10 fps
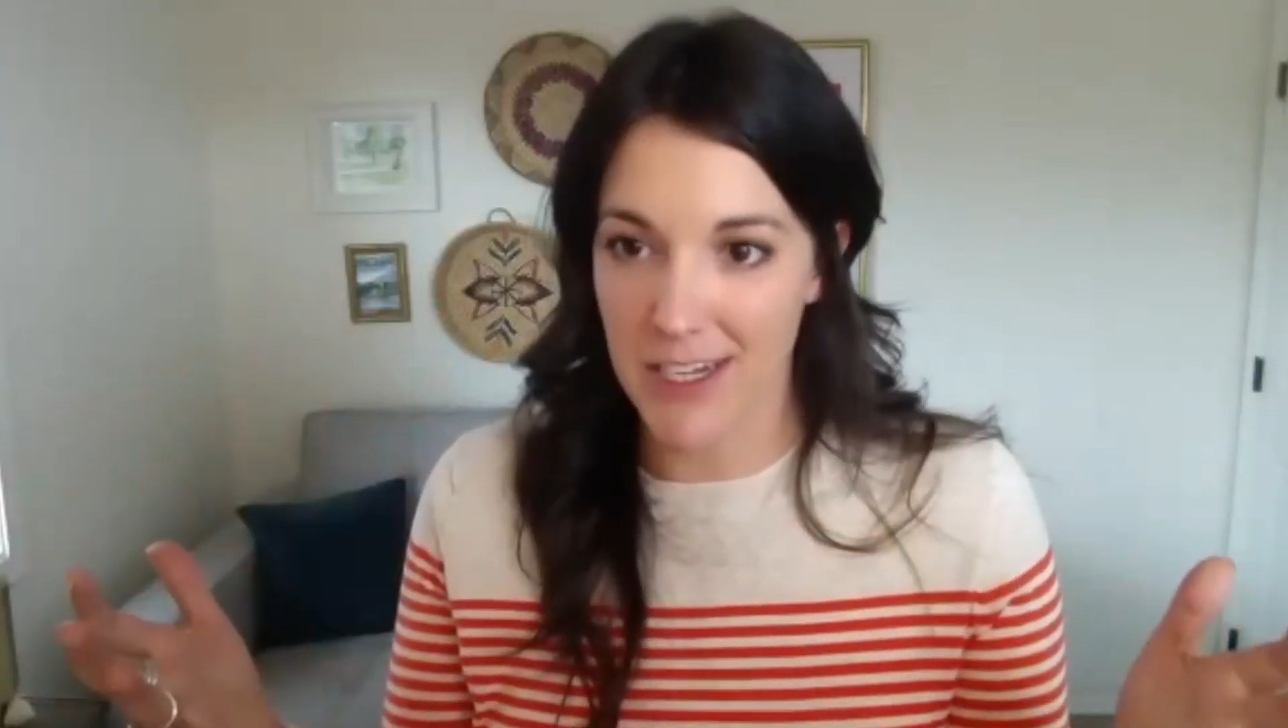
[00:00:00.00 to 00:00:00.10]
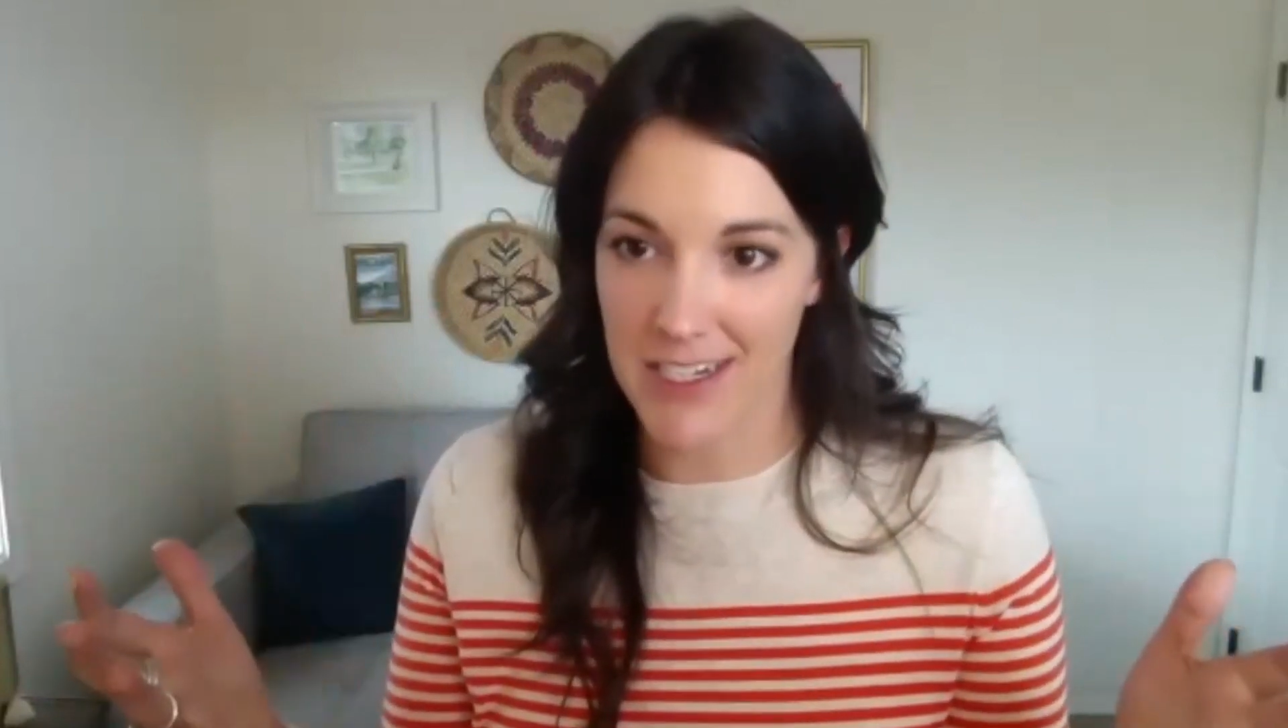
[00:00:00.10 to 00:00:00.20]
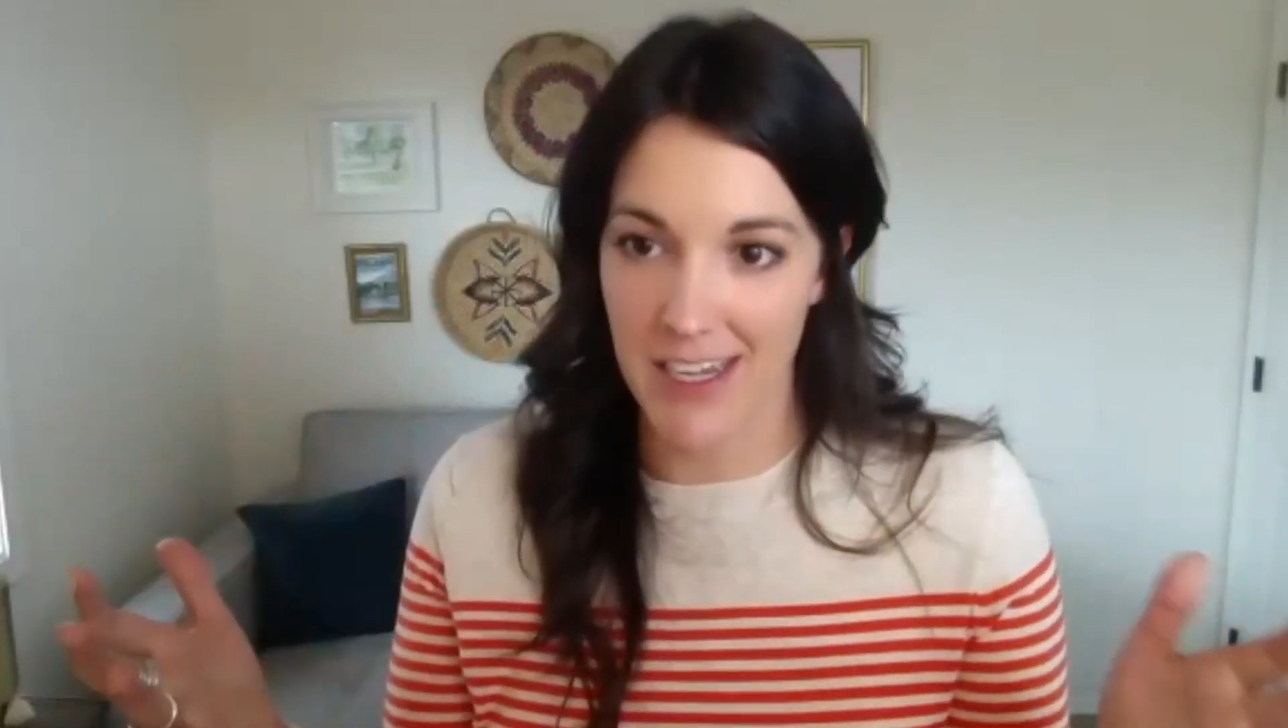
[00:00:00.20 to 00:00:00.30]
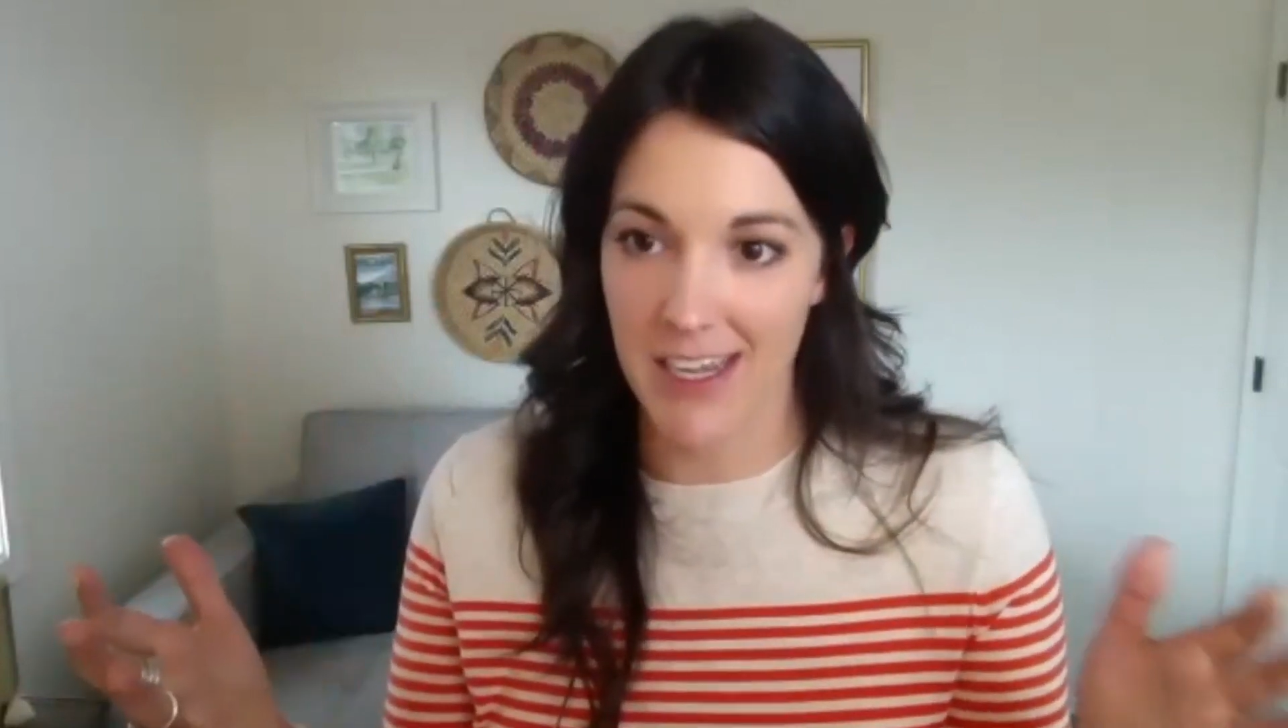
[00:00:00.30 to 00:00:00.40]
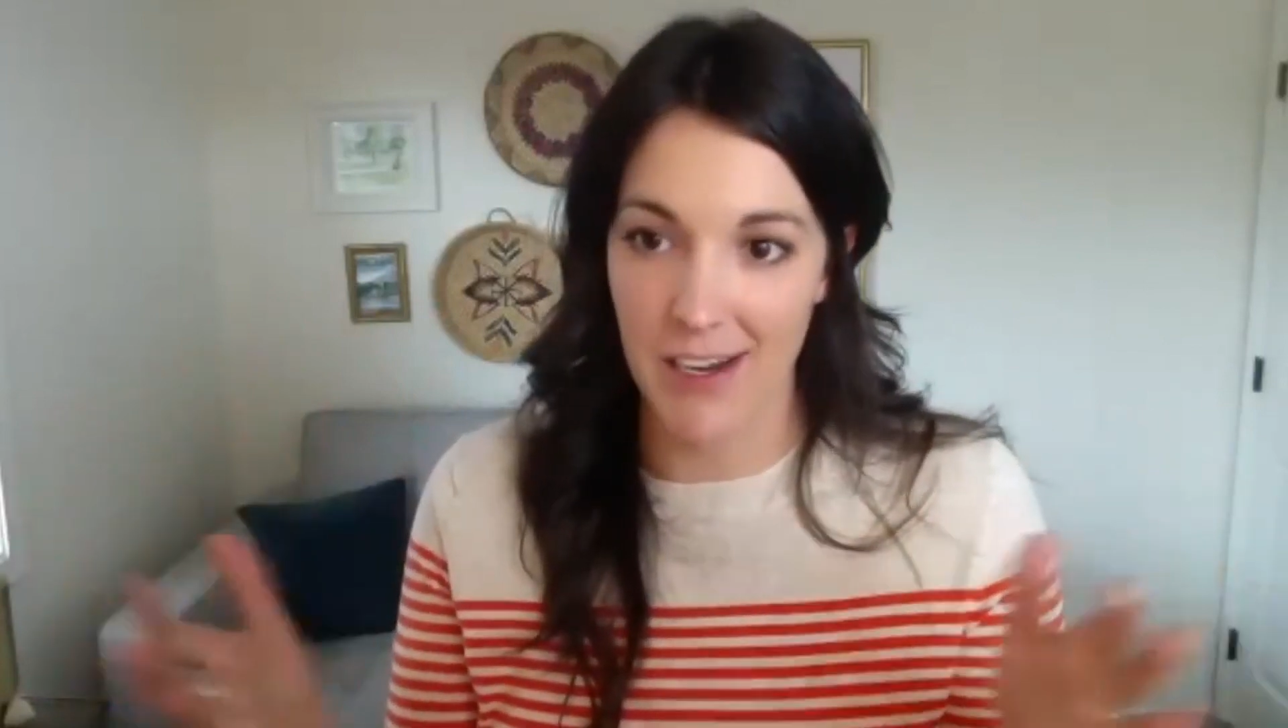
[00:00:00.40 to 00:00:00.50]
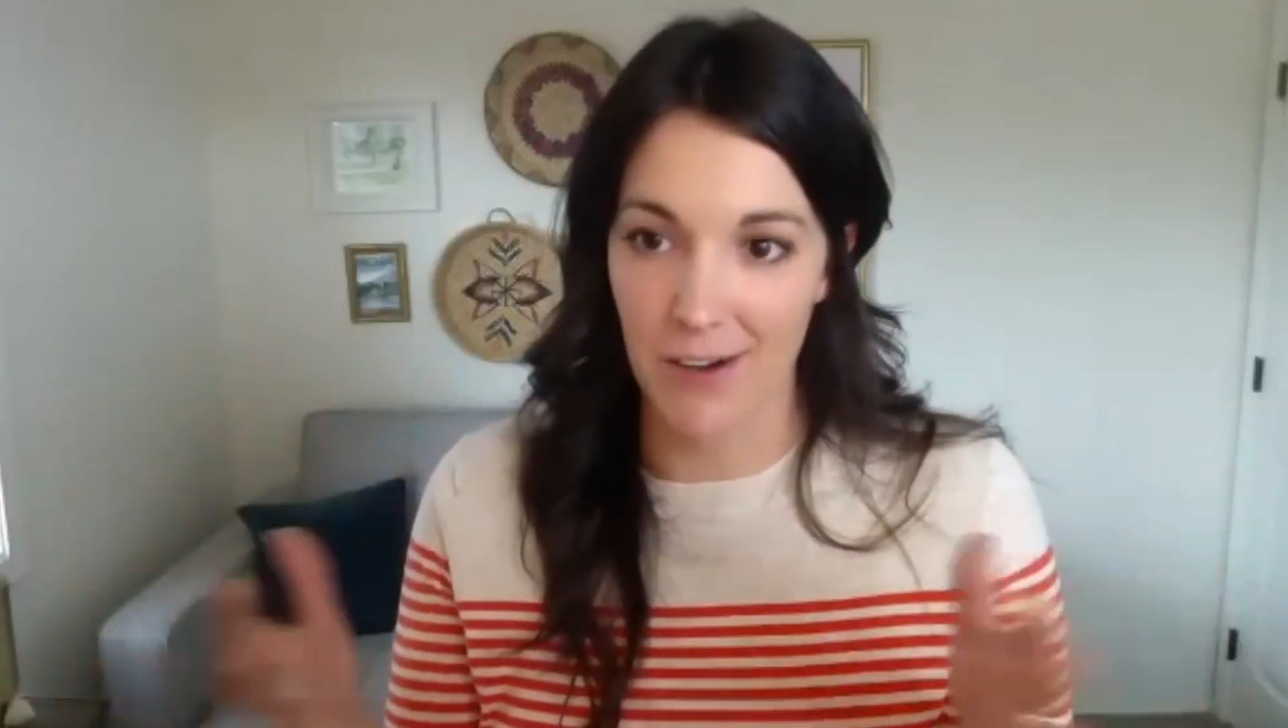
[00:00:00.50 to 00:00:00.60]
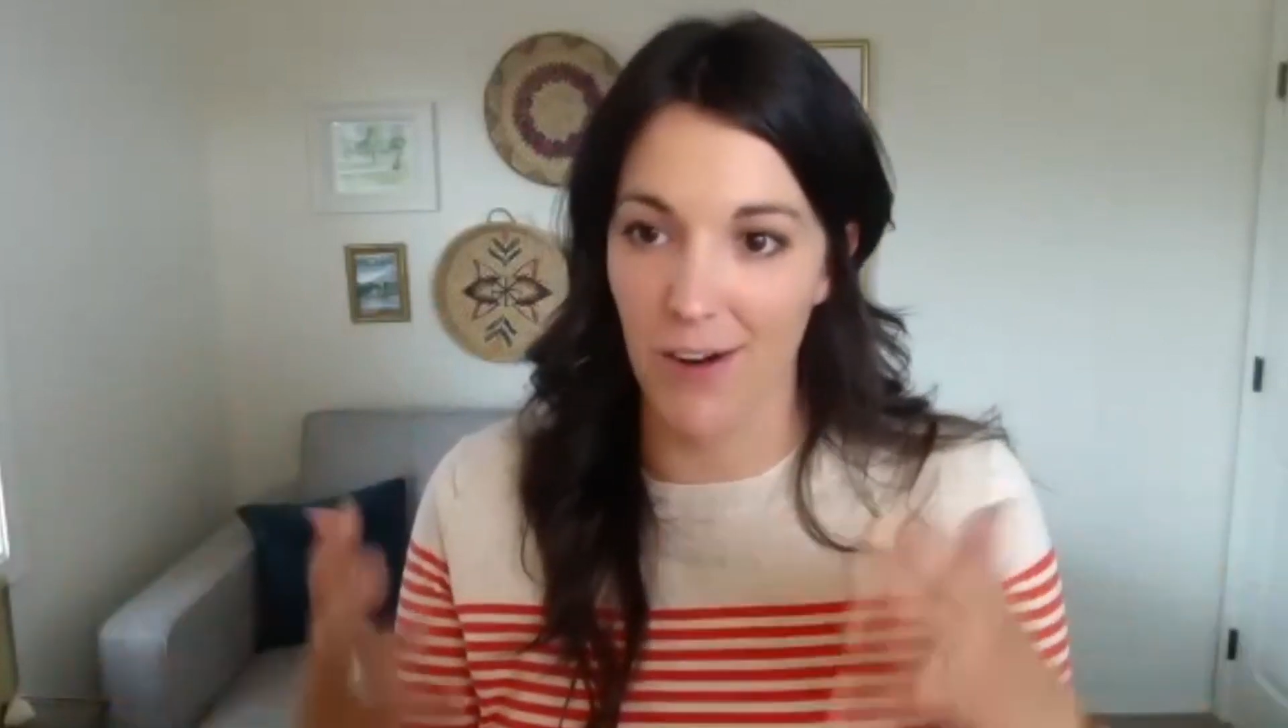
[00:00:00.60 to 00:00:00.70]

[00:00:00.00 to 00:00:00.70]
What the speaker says: to hear